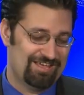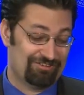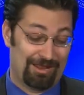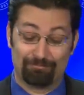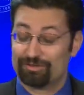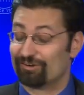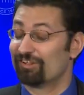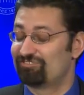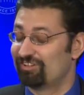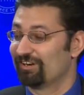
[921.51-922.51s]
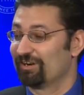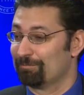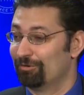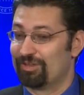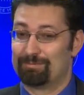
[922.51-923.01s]
So I'm literally sitting on our
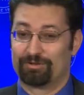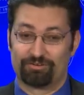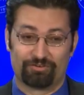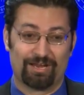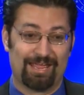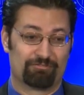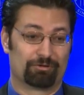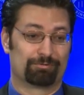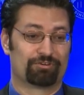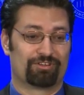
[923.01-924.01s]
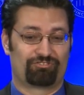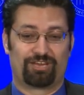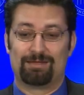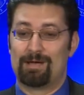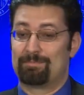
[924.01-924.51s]
poll table and a very angry protester
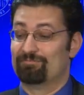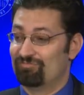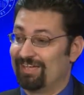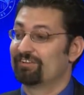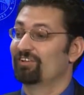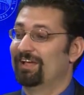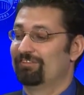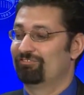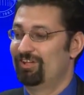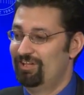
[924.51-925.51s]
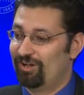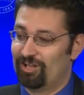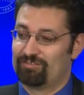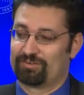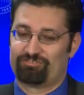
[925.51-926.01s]
came up and vandalized
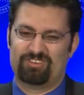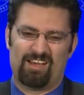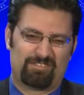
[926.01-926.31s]
all of our stuff,